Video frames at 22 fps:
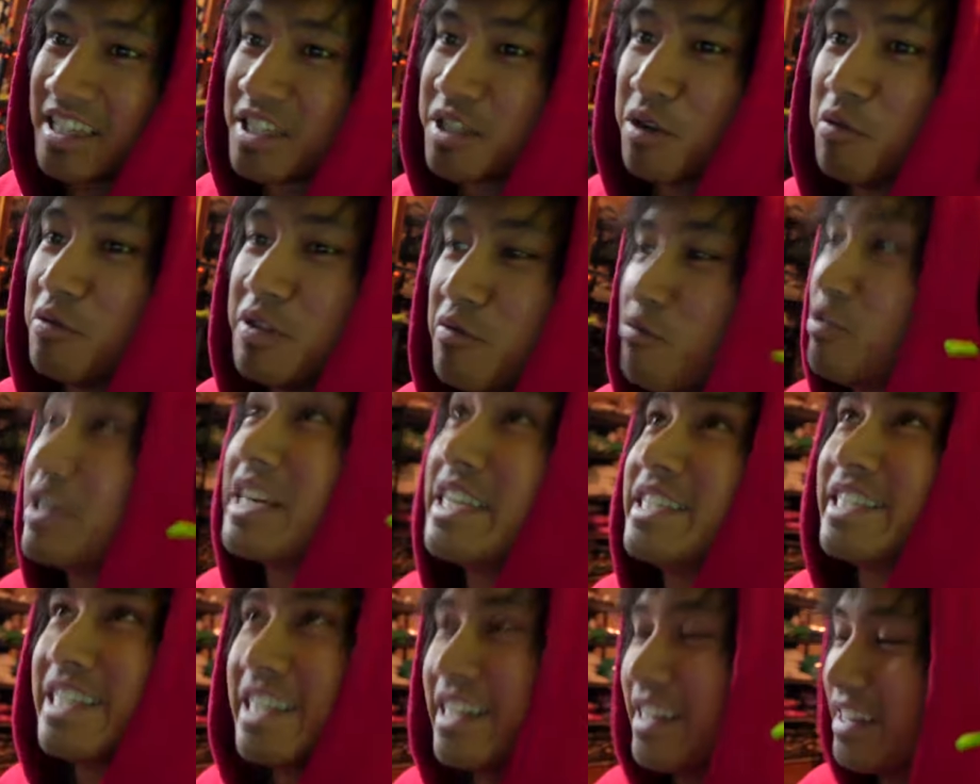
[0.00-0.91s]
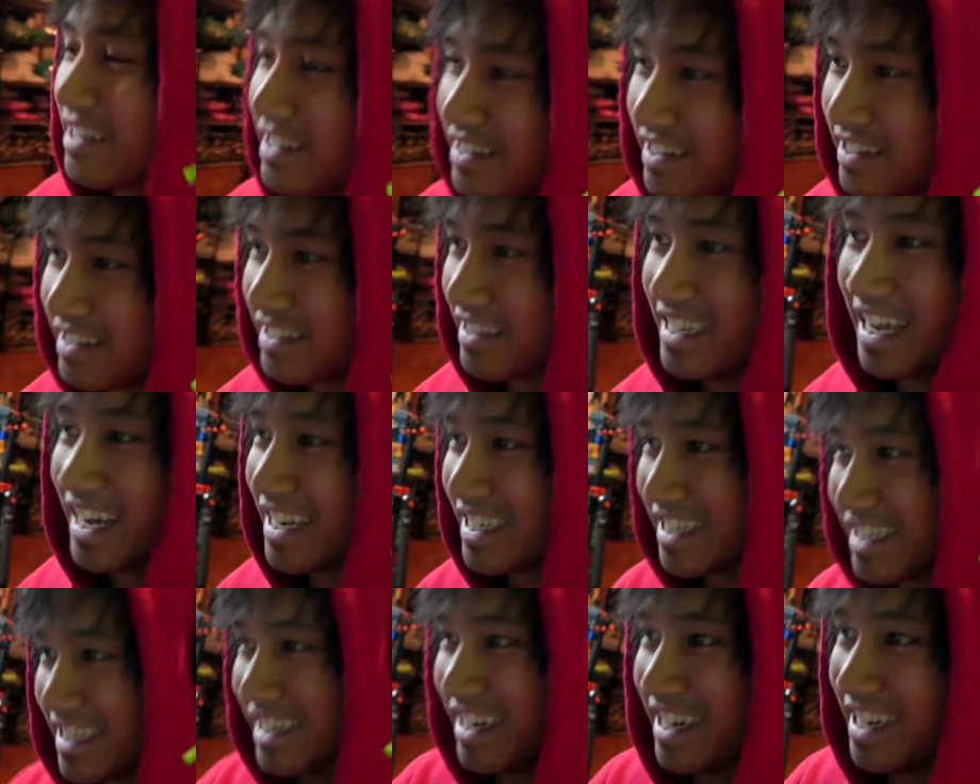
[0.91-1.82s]
That's the only reason.
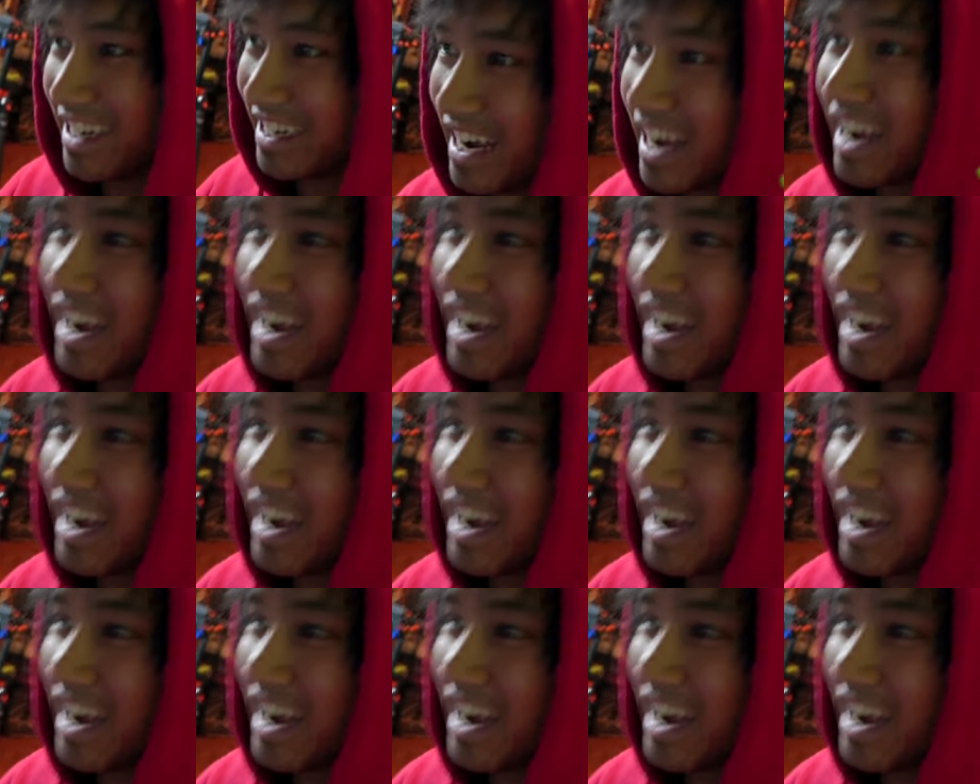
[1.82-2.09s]
Nah, just kidding.